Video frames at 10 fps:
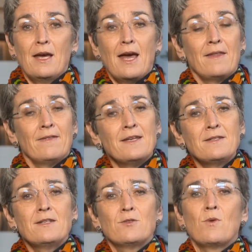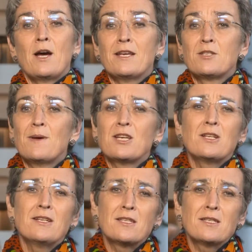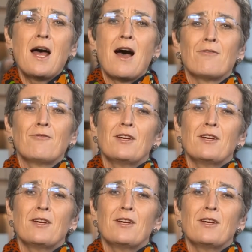And this is why especially staff